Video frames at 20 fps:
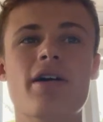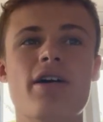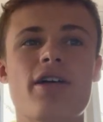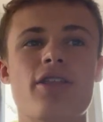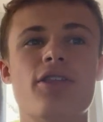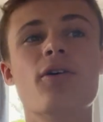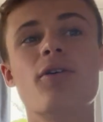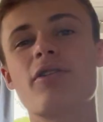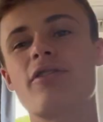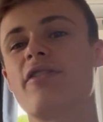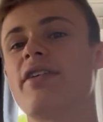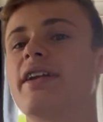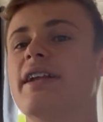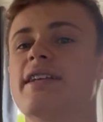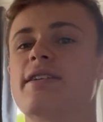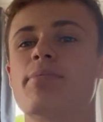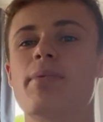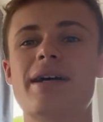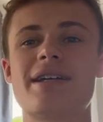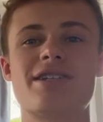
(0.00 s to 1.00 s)
thought that
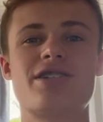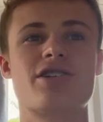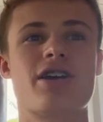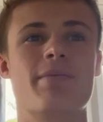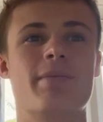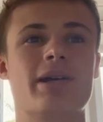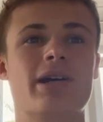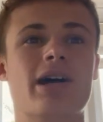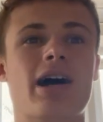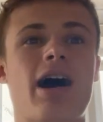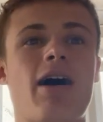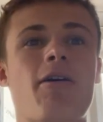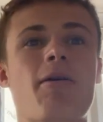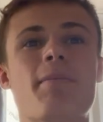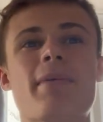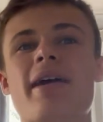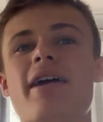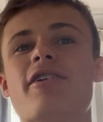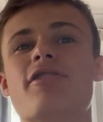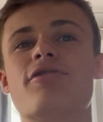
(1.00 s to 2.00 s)
this West German car would
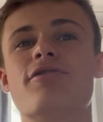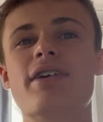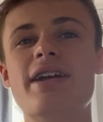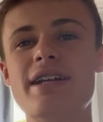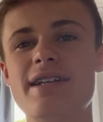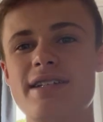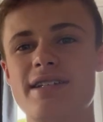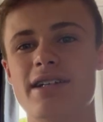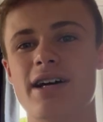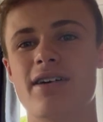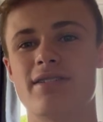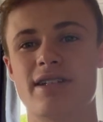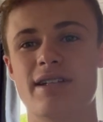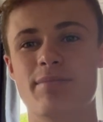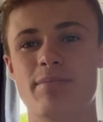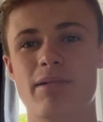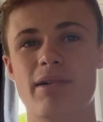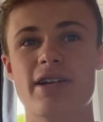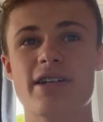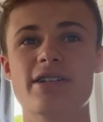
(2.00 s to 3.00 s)
be a great starting
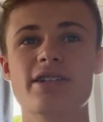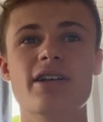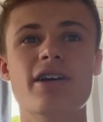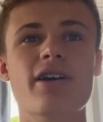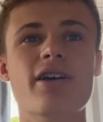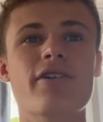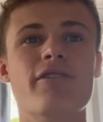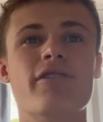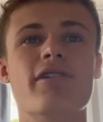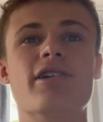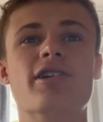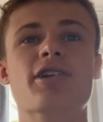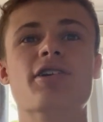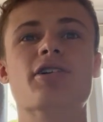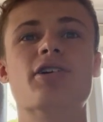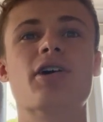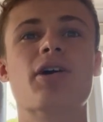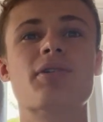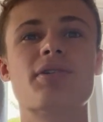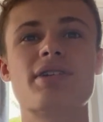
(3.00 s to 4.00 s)
point for a new
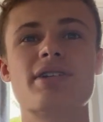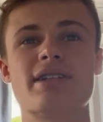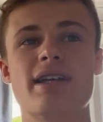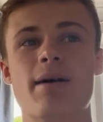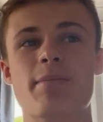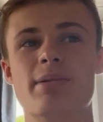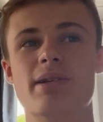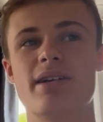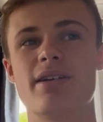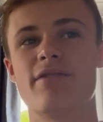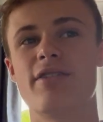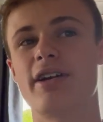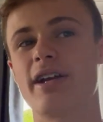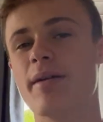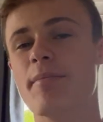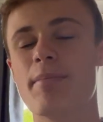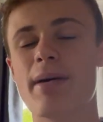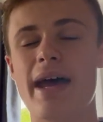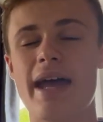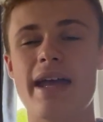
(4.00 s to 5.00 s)
concept that
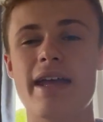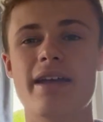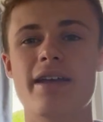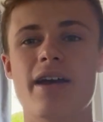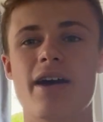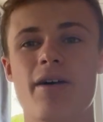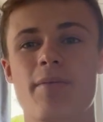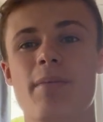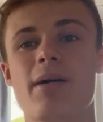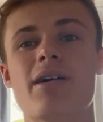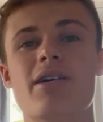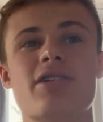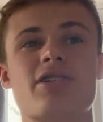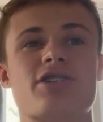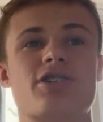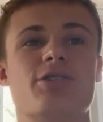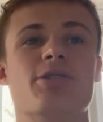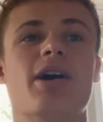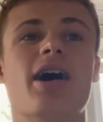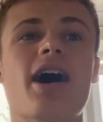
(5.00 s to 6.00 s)
can pay homage
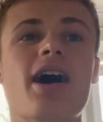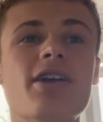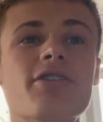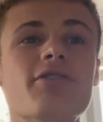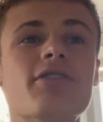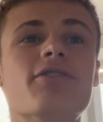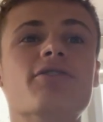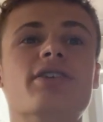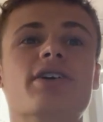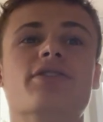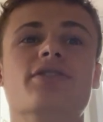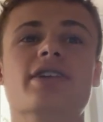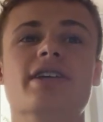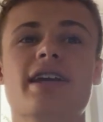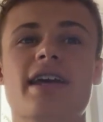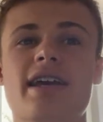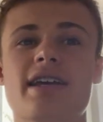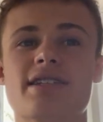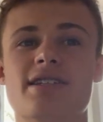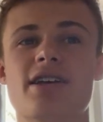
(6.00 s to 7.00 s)
to 150
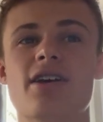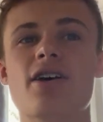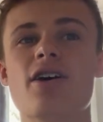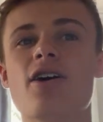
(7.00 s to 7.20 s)
years